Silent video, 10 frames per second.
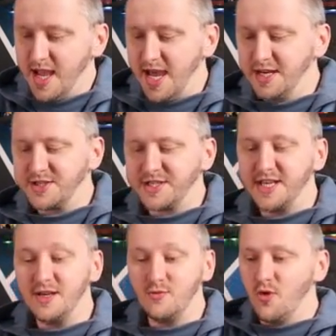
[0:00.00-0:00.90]
and
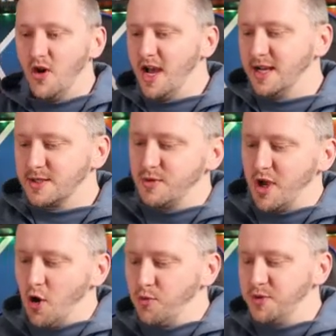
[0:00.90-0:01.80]
see what else
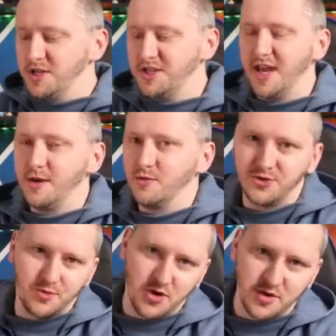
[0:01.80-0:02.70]
we opened and,
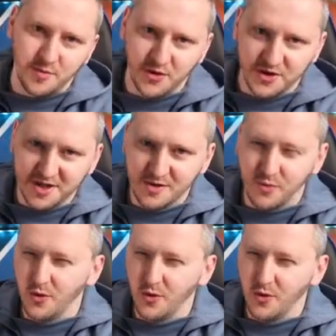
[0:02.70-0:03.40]
what's more important,